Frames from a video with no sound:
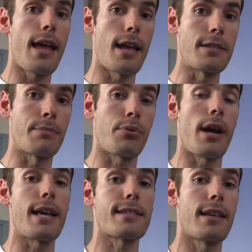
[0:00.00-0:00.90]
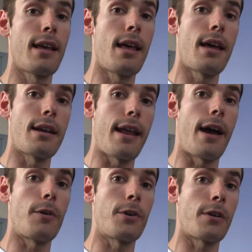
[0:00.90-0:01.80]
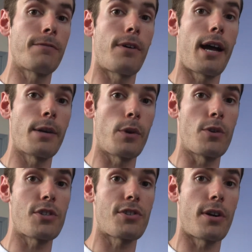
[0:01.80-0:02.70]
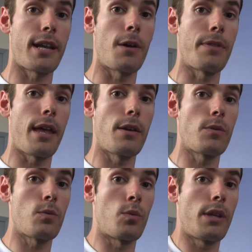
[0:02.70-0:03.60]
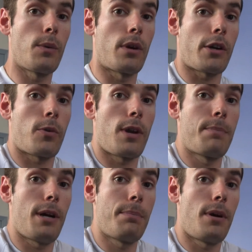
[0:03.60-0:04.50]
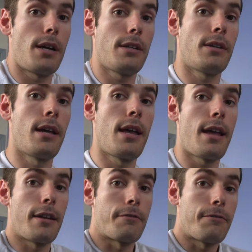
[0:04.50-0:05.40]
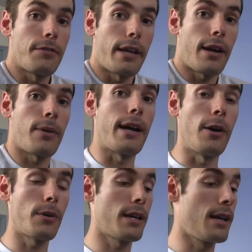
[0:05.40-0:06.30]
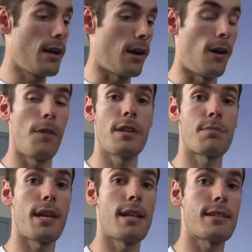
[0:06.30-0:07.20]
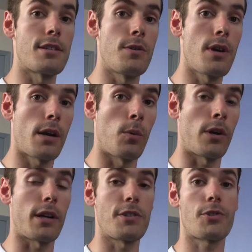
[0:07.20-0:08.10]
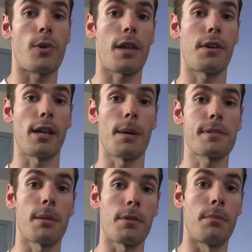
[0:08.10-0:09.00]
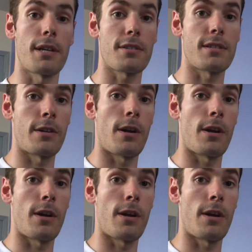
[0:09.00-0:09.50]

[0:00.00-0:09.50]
and depressed. Now, you're going to find when you're just starting out, they really want to creep up on you and flare out. All this means is you got to work on strengthening up some of the muscles in